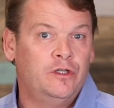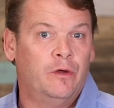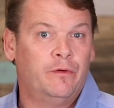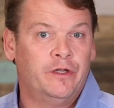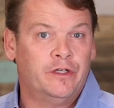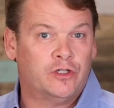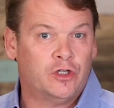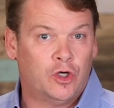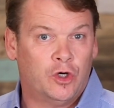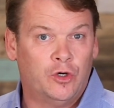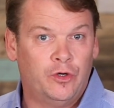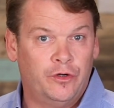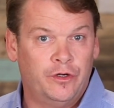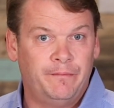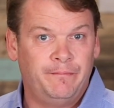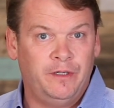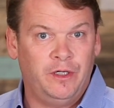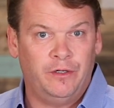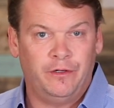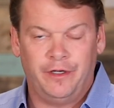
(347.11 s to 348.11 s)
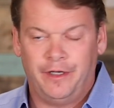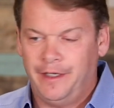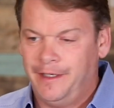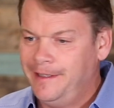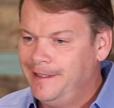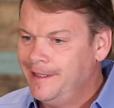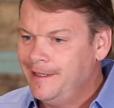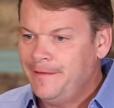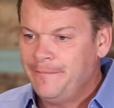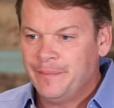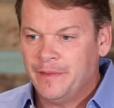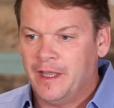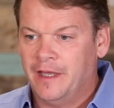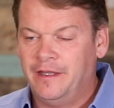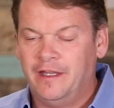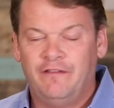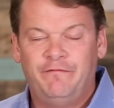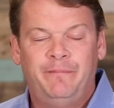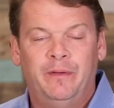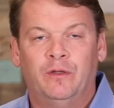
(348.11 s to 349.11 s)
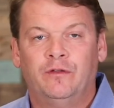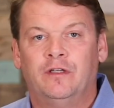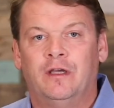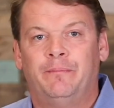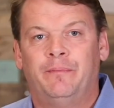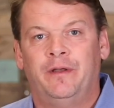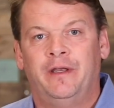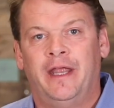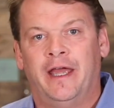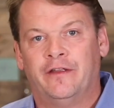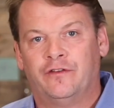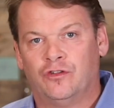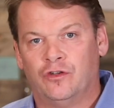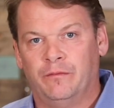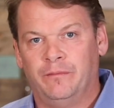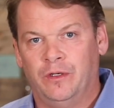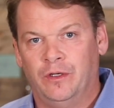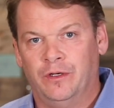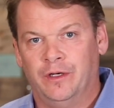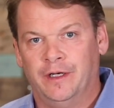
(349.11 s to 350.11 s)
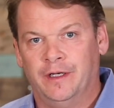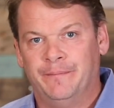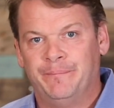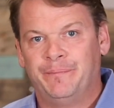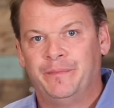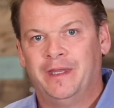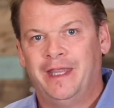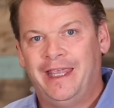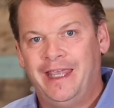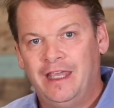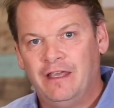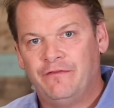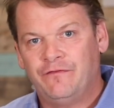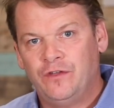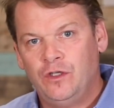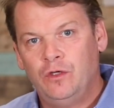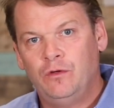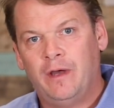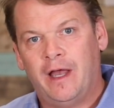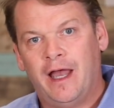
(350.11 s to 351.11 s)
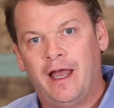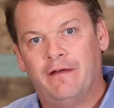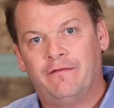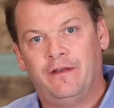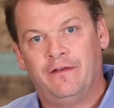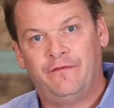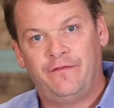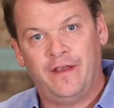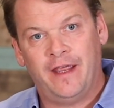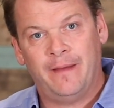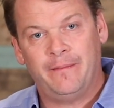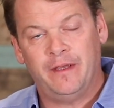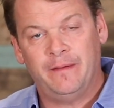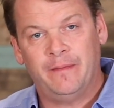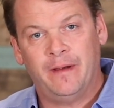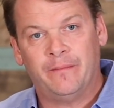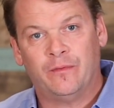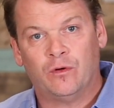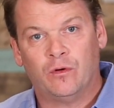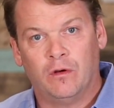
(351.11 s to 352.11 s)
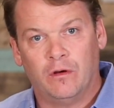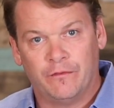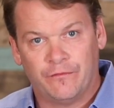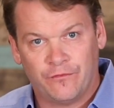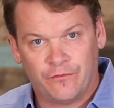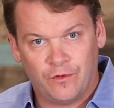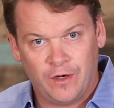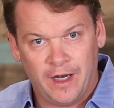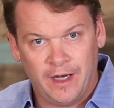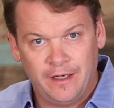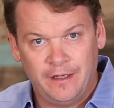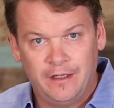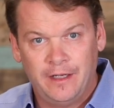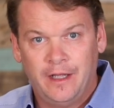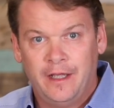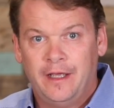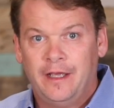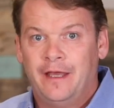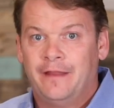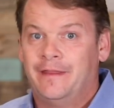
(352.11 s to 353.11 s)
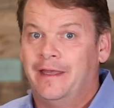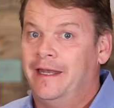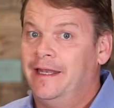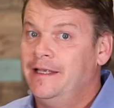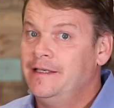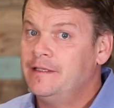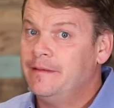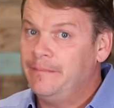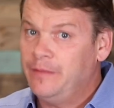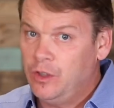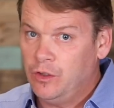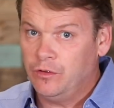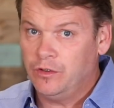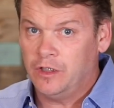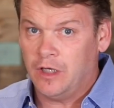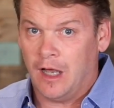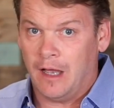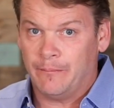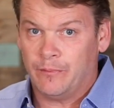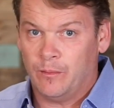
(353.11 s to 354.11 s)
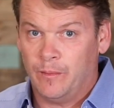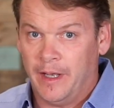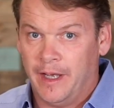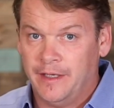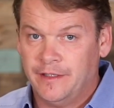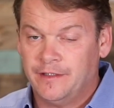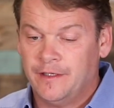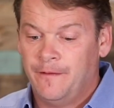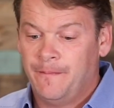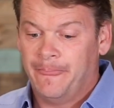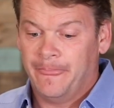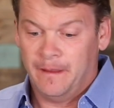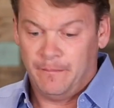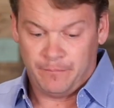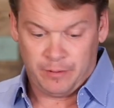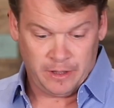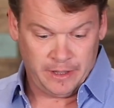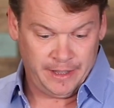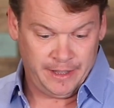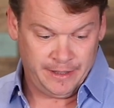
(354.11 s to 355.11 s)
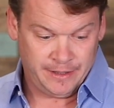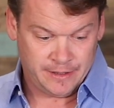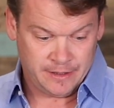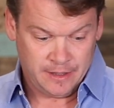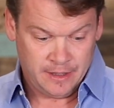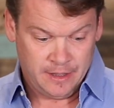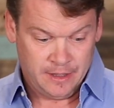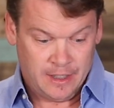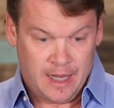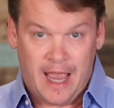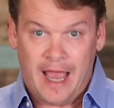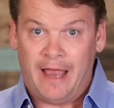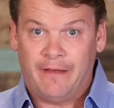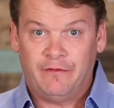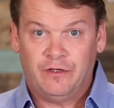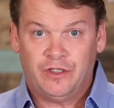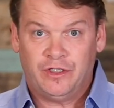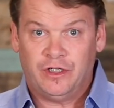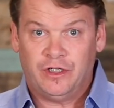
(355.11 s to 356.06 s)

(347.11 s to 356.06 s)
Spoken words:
known as herd immunity, and they've built up a natural immunity. If you have a family member or friend that is immune compromised, please, I would